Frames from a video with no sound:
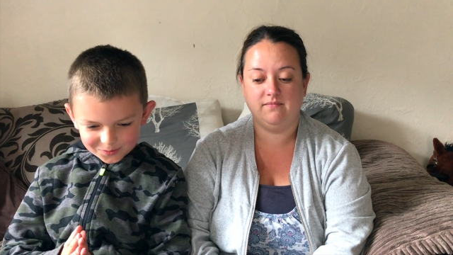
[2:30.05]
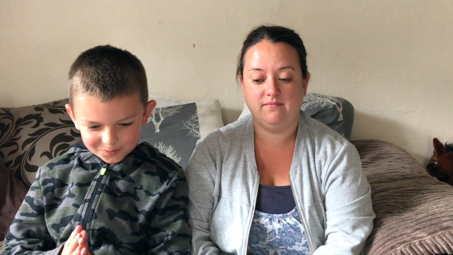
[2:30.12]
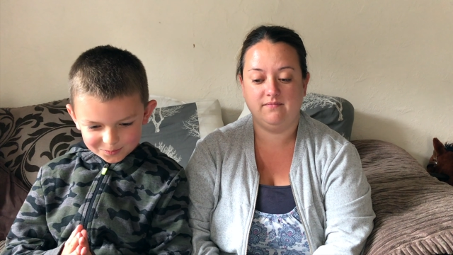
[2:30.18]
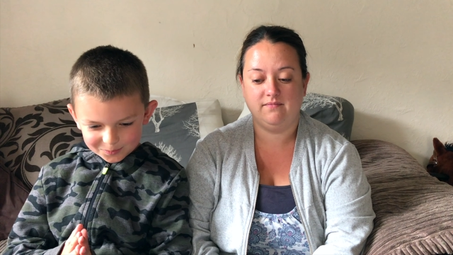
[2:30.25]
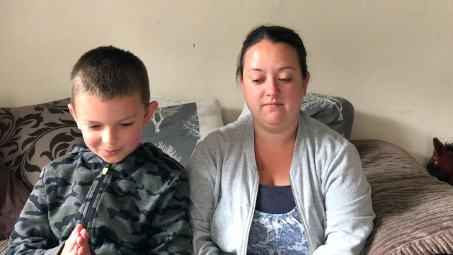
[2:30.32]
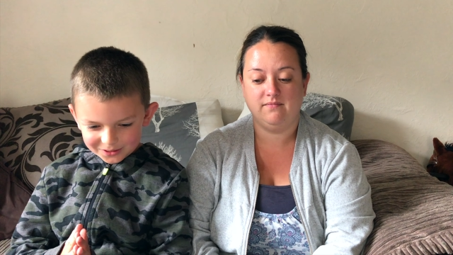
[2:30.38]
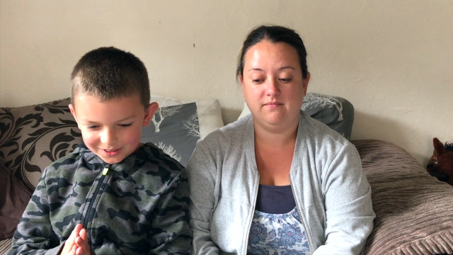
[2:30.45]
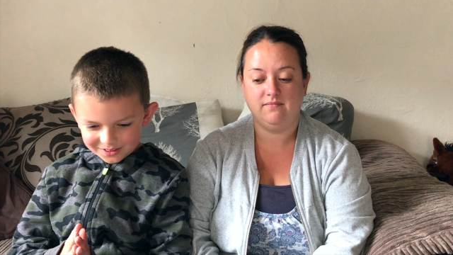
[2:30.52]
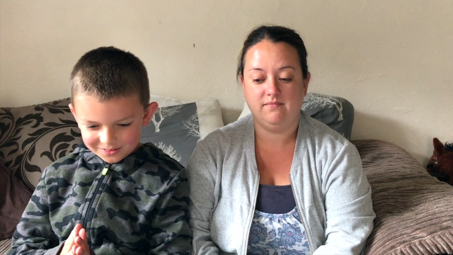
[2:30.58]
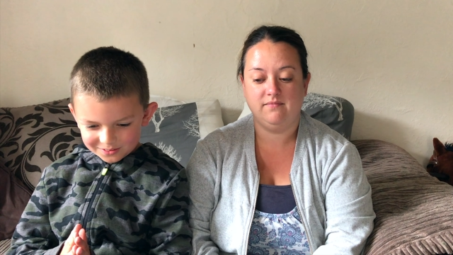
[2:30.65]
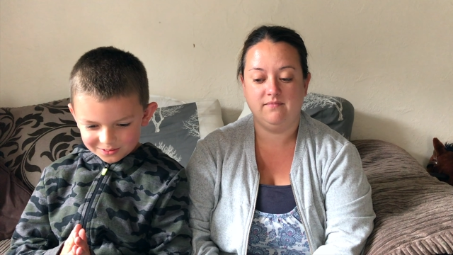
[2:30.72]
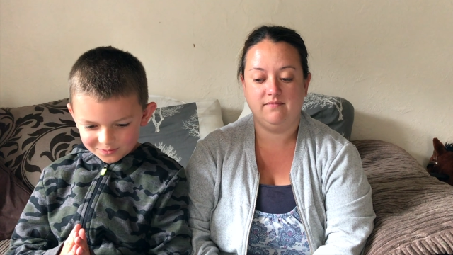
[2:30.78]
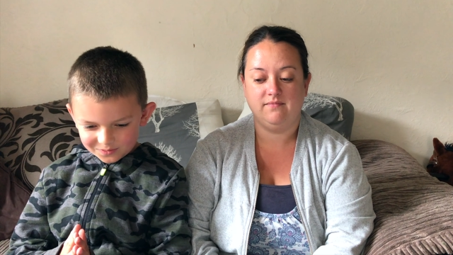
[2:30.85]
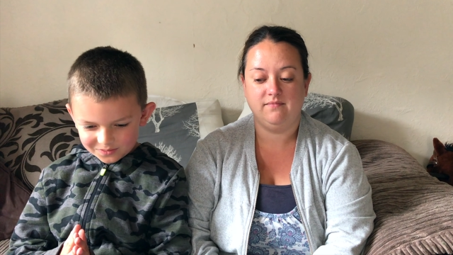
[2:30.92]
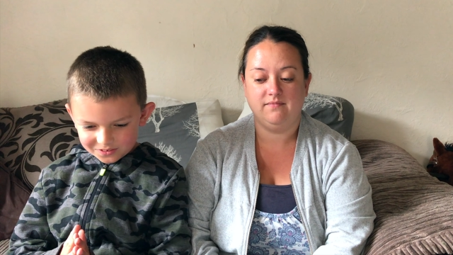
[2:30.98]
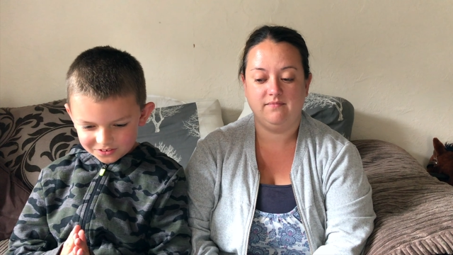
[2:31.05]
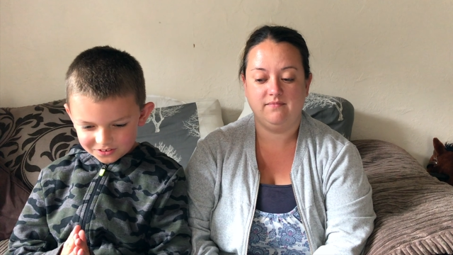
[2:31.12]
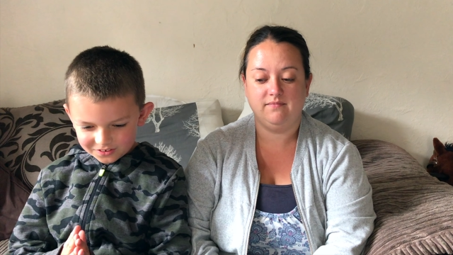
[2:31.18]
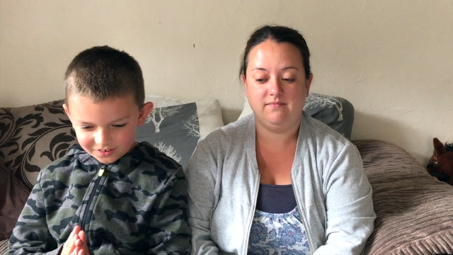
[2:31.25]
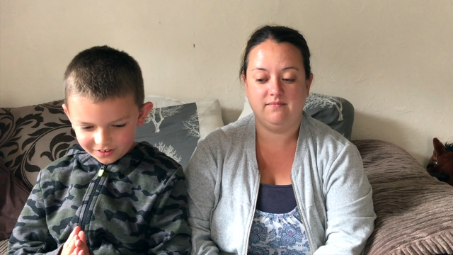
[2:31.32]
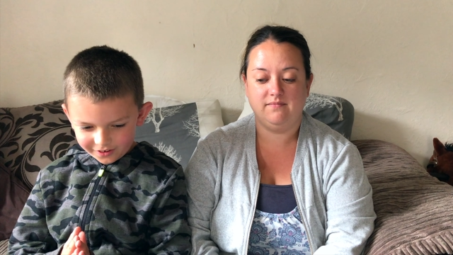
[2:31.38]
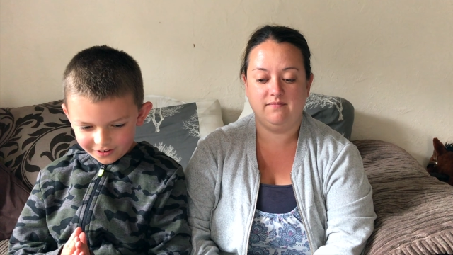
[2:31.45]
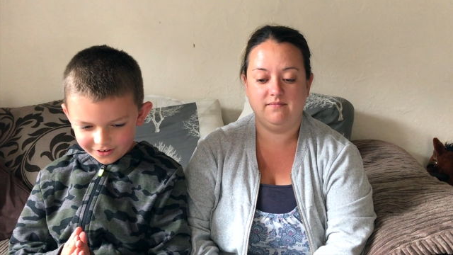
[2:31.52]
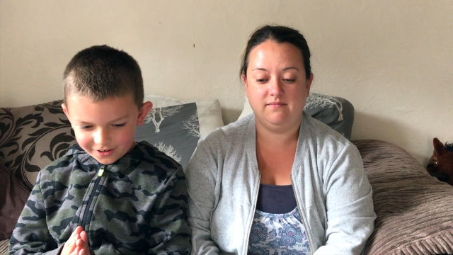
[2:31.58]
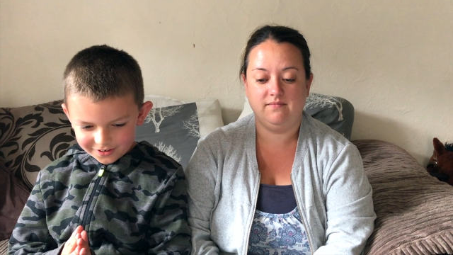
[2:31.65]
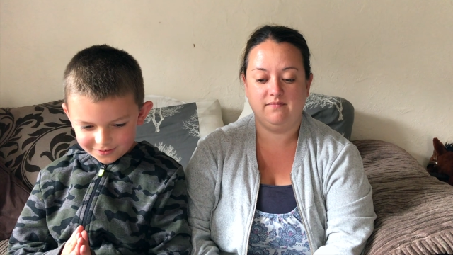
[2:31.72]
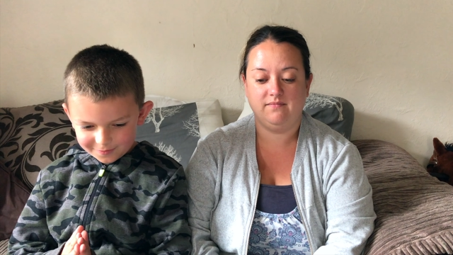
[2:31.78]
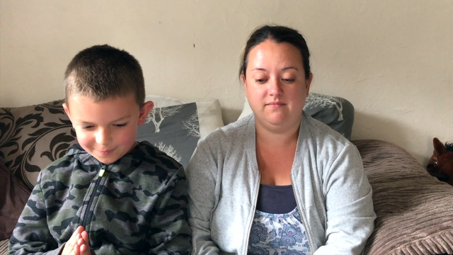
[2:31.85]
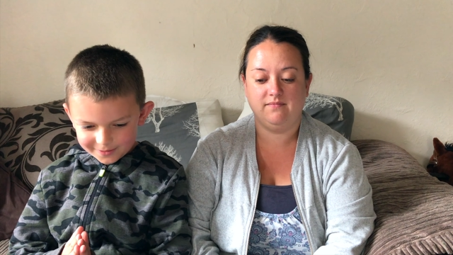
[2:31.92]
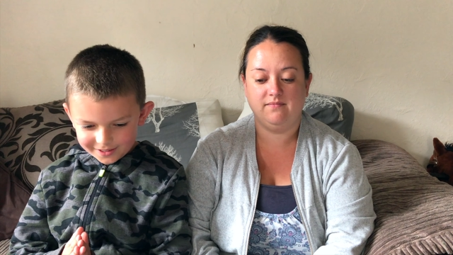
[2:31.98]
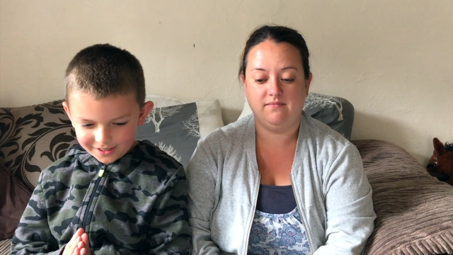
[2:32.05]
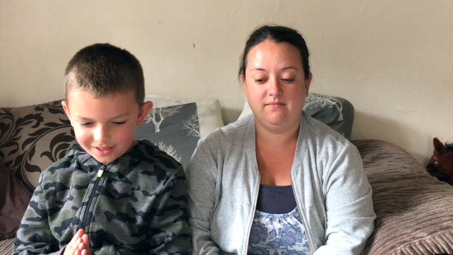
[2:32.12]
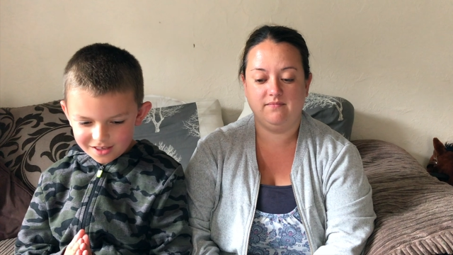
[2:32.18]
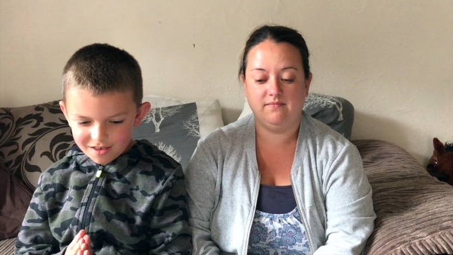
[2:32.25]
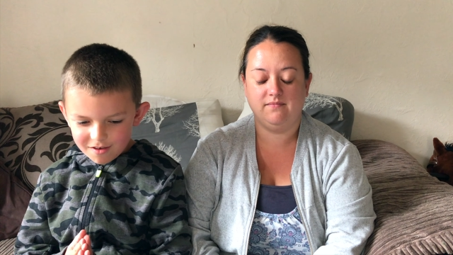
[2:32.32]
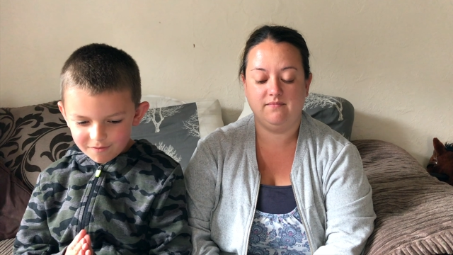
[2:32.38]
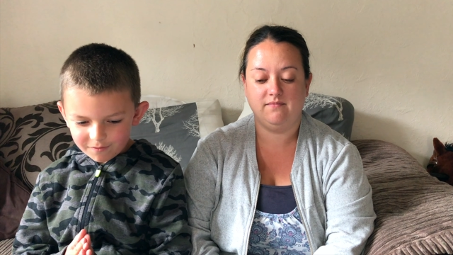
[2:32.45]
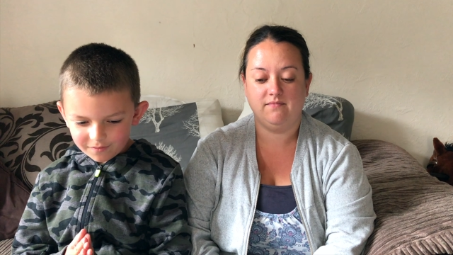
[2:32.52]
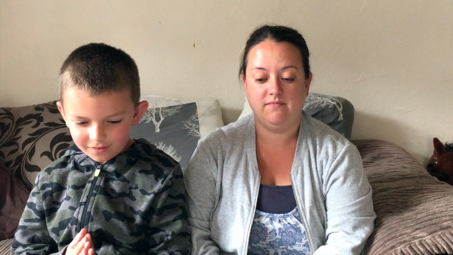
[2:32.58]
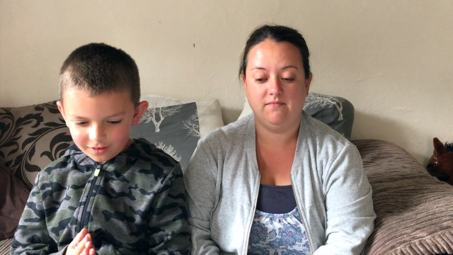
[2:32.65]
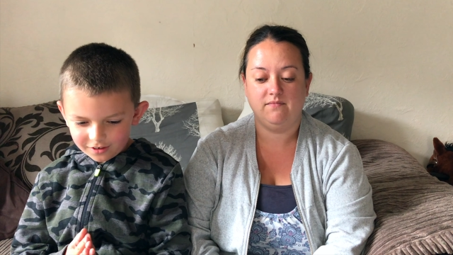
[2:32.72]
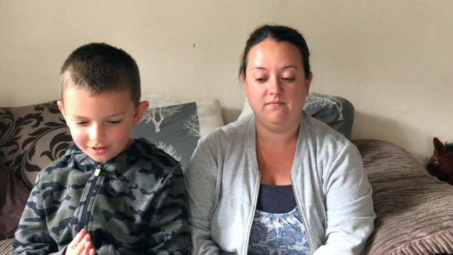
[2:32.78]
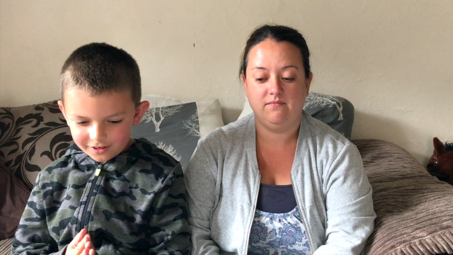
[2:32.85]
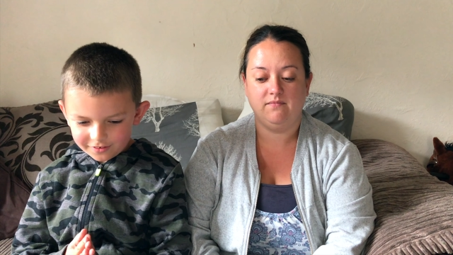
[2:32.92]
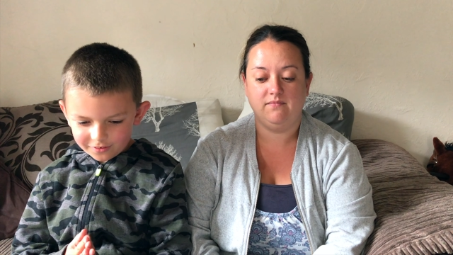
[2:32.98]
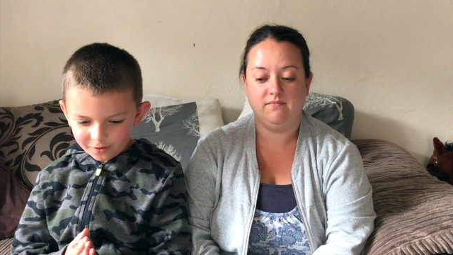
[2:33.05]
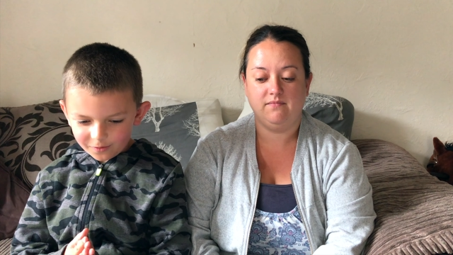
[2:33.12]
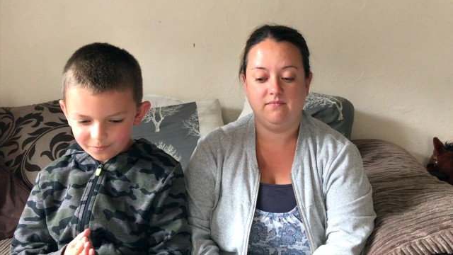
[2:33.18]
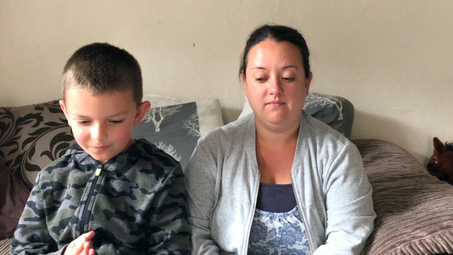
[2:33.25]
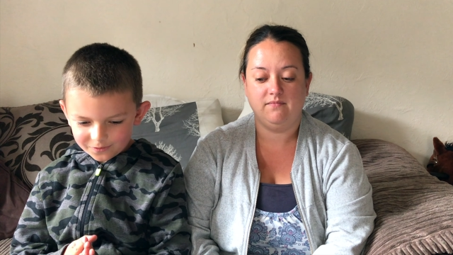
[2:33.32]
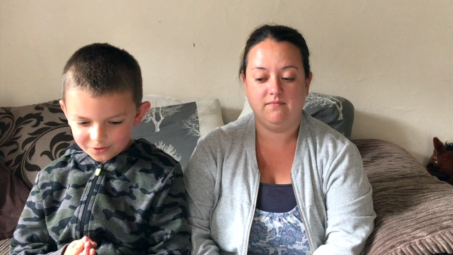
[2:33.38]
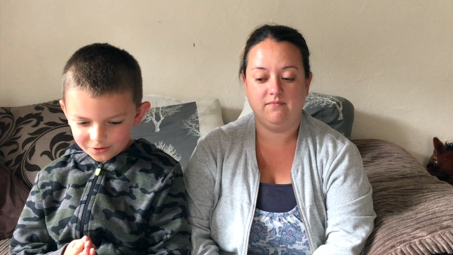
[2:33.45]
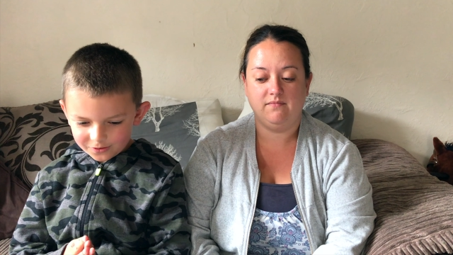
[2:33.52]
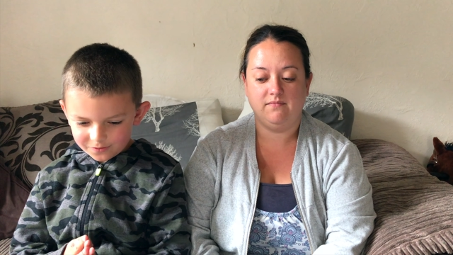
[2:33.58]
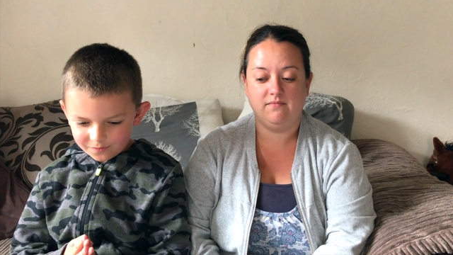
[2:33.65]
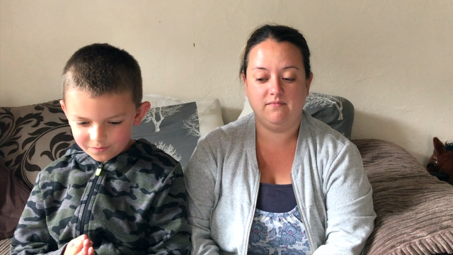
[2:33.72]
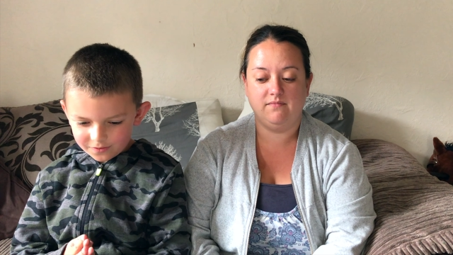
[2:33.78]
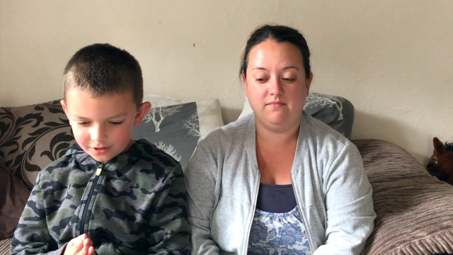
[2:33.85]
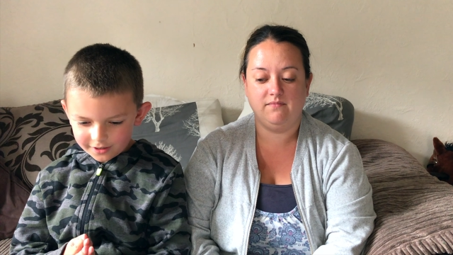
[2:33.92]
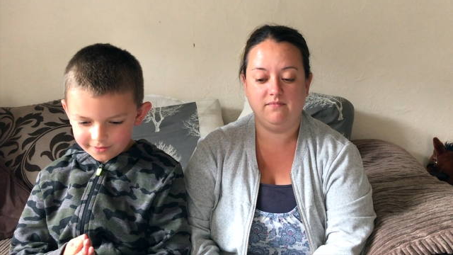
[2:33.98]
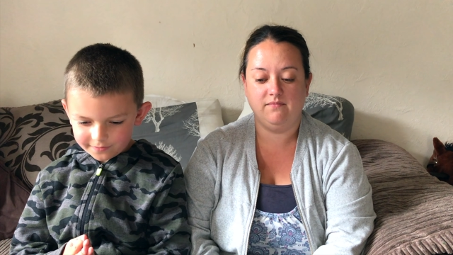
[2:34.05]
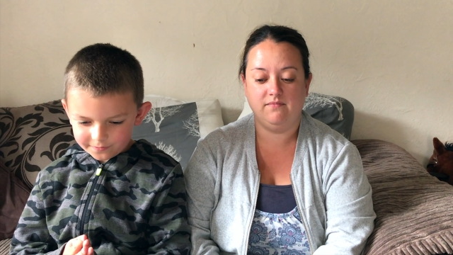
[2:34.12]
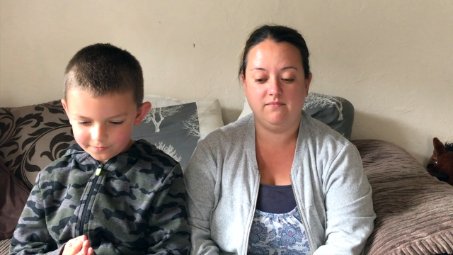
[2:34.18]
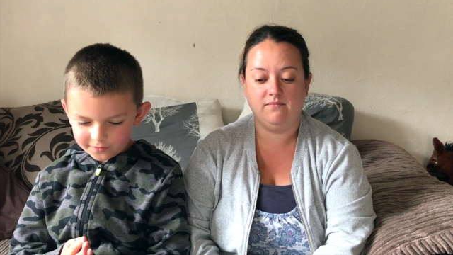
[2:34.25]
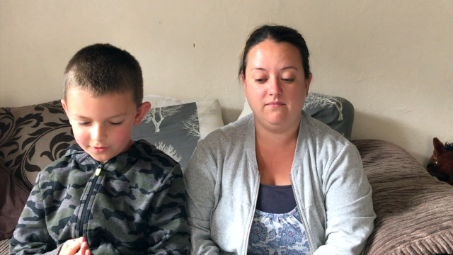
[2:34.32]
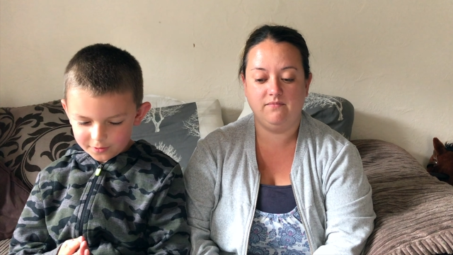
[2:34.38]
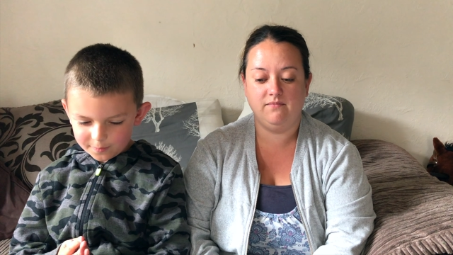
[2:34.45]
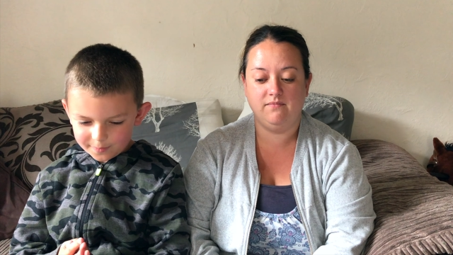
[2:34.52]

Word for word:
Speaker 1: The mind of God guides me. The light of God flows through